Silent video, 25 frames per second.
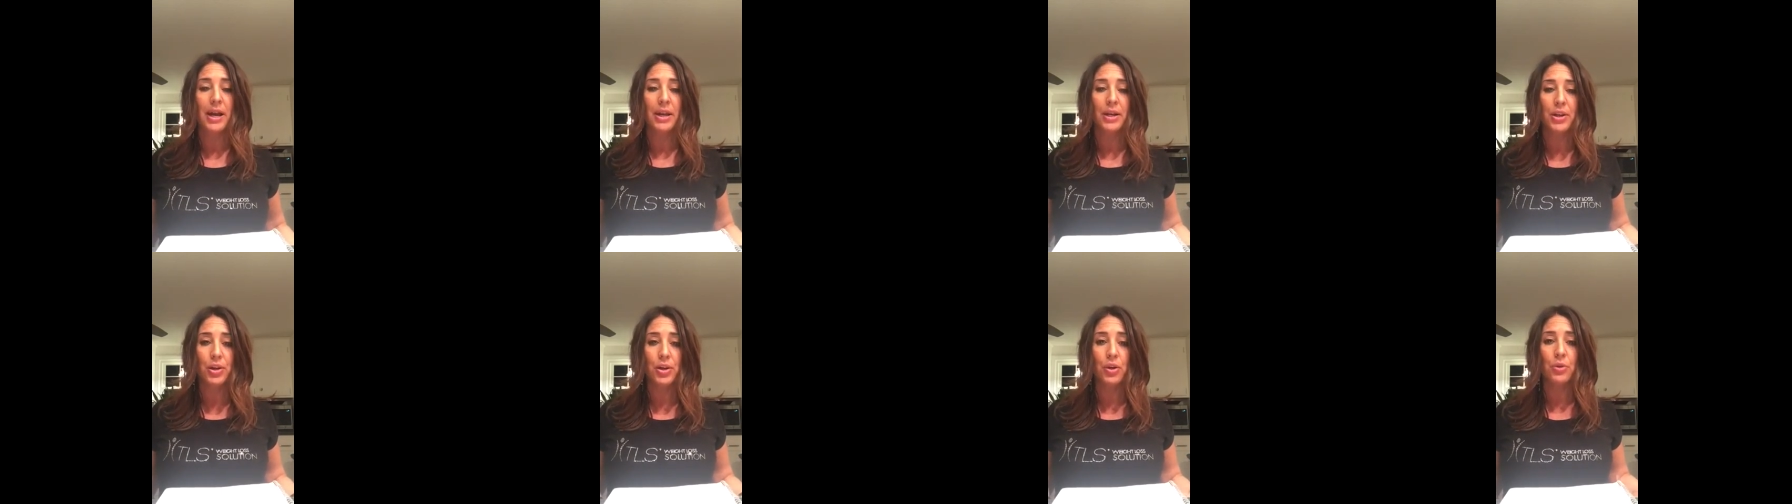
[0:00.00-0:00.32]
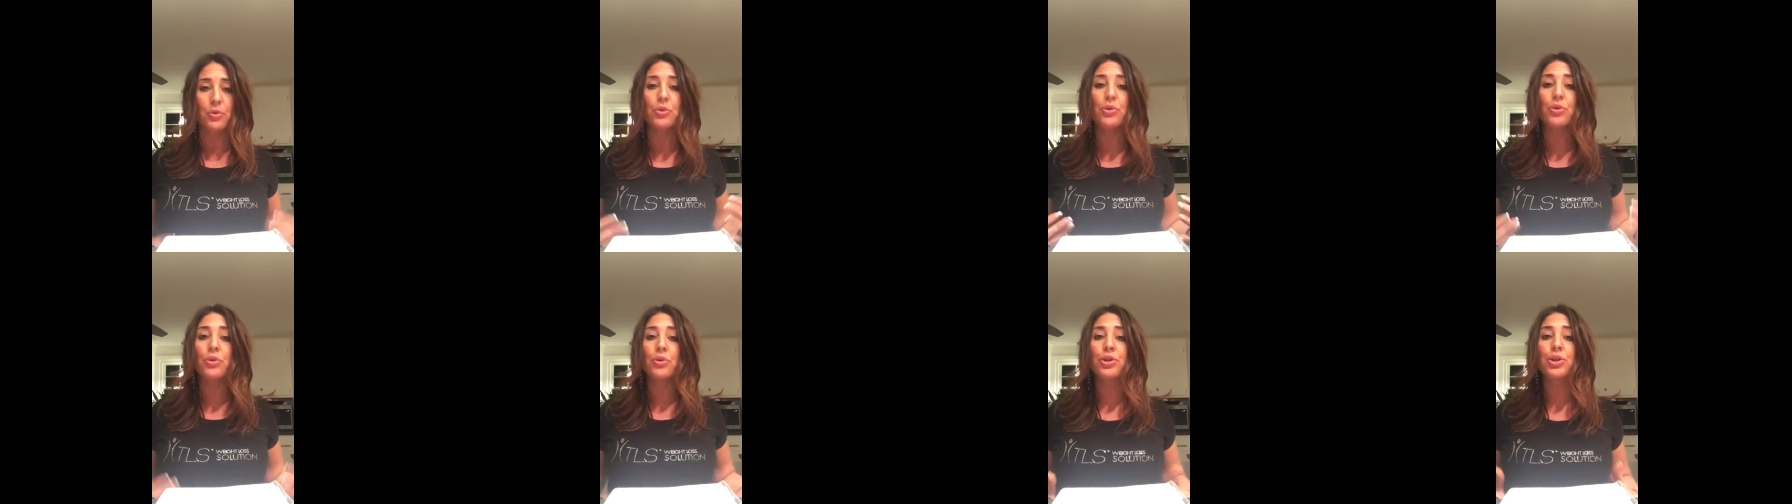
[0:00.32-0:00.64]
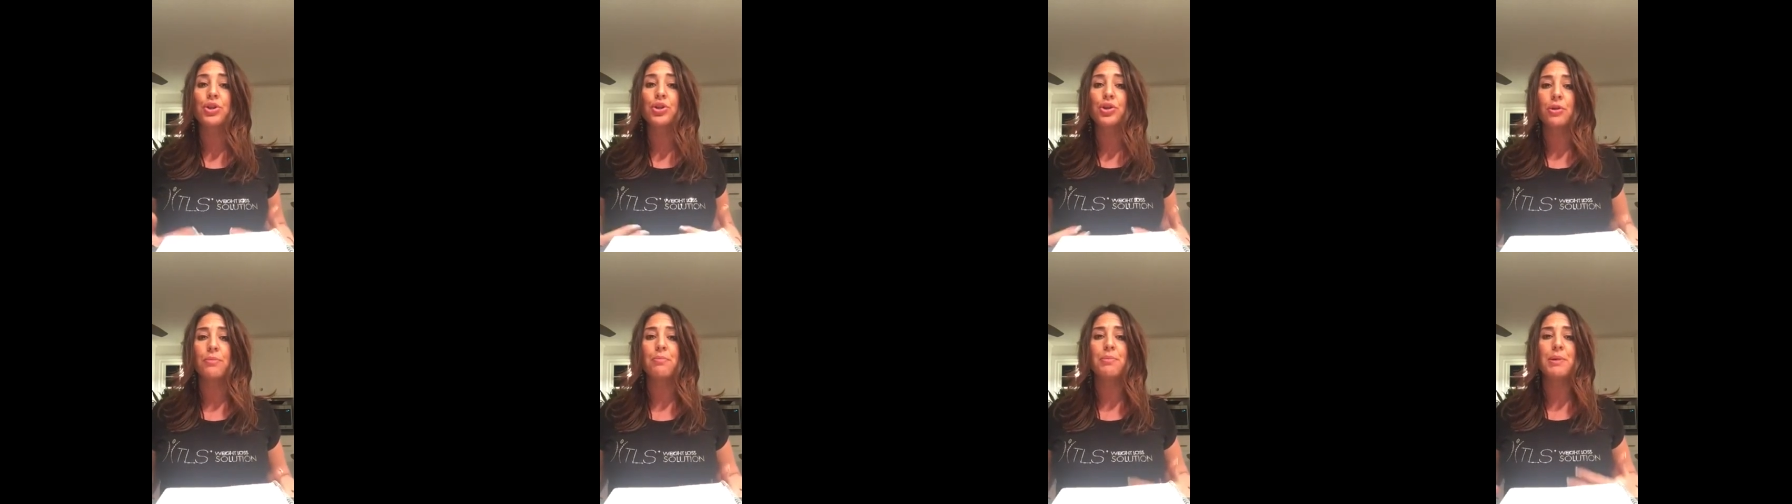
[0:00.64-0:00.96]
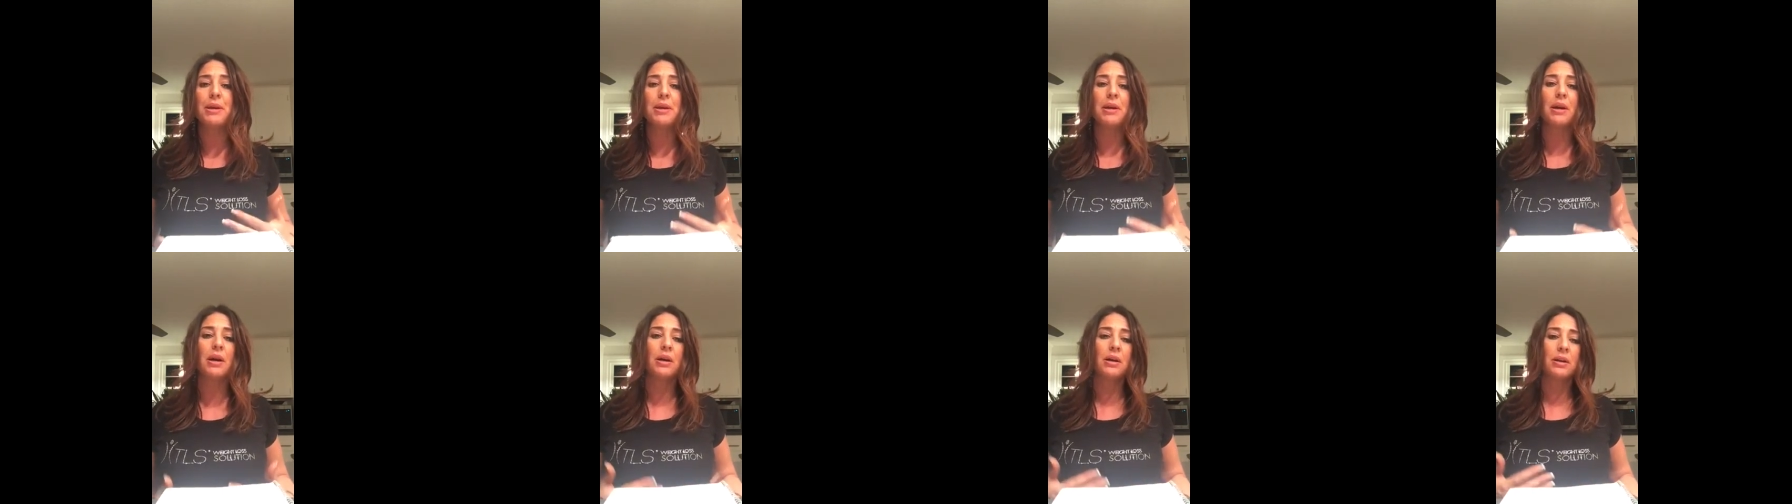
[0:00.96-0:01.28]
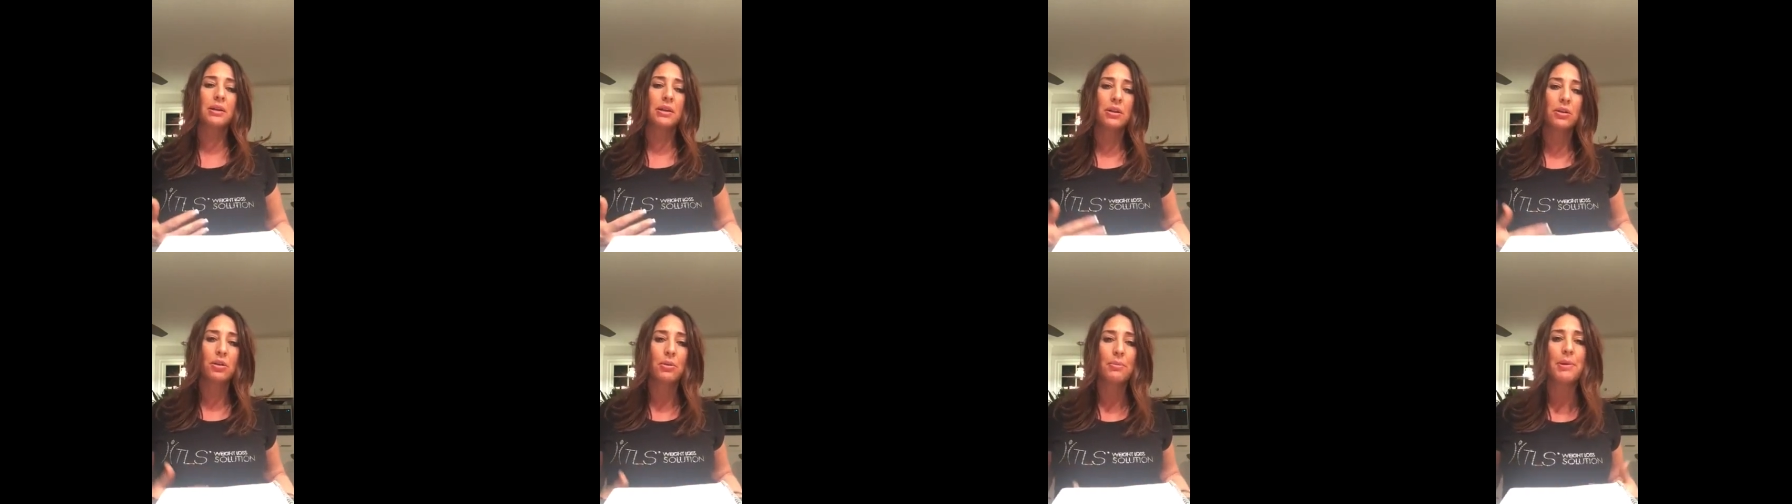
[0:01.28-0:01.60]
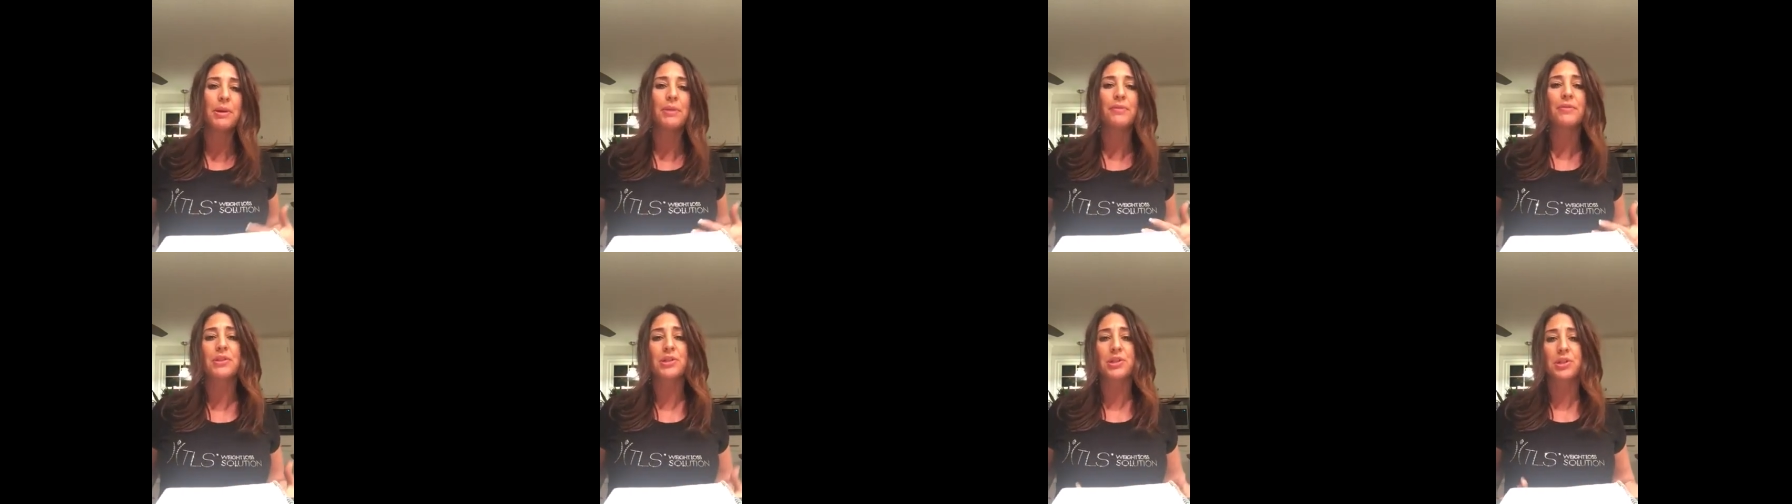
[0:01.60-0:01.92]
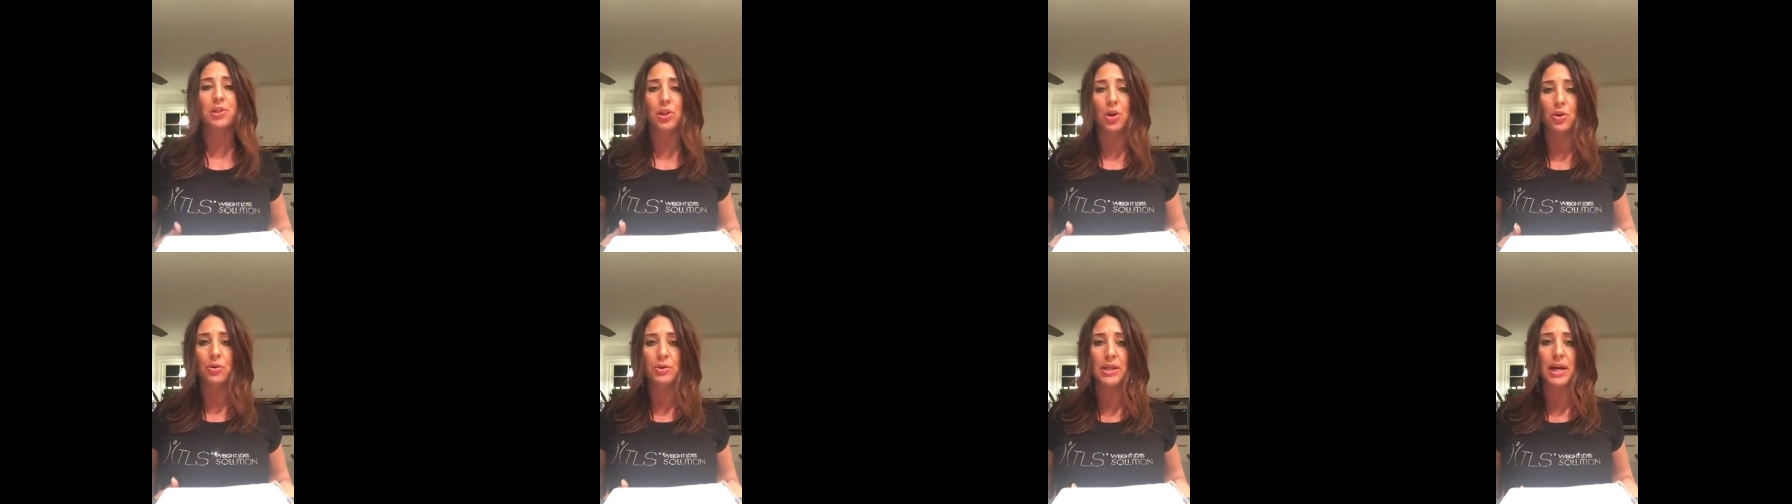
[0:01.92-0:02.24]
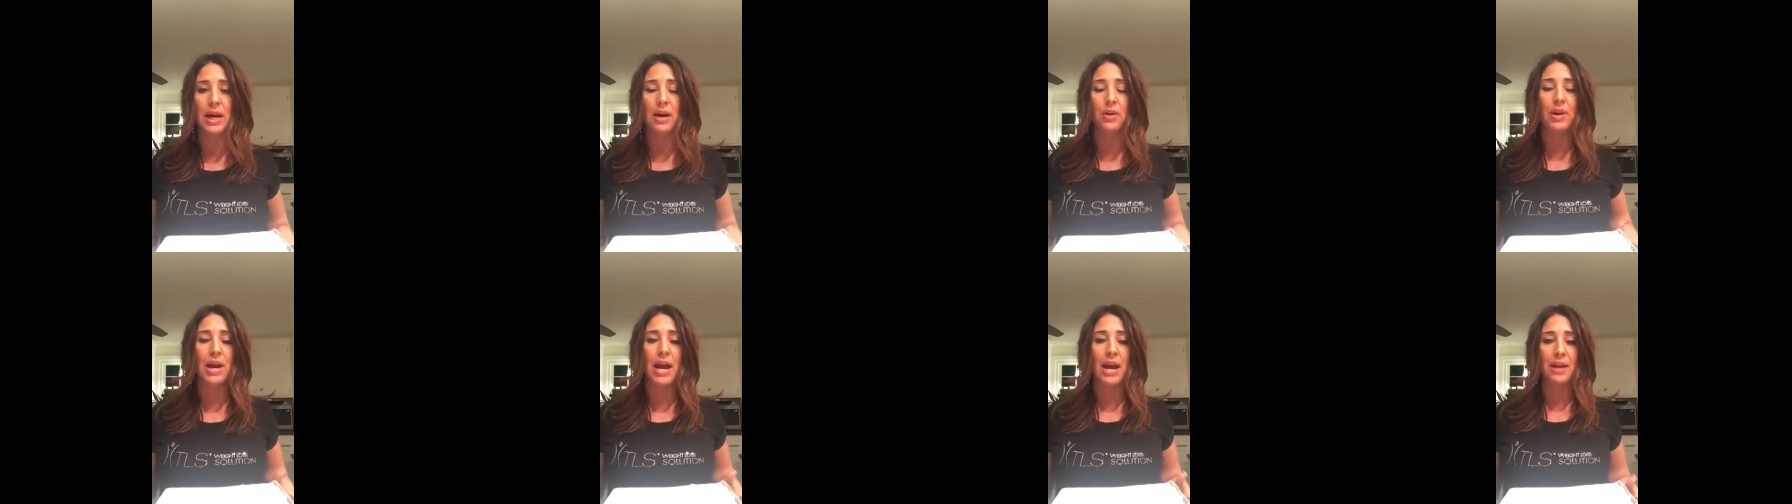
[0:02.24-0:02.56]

There should be a little bit of a slowdown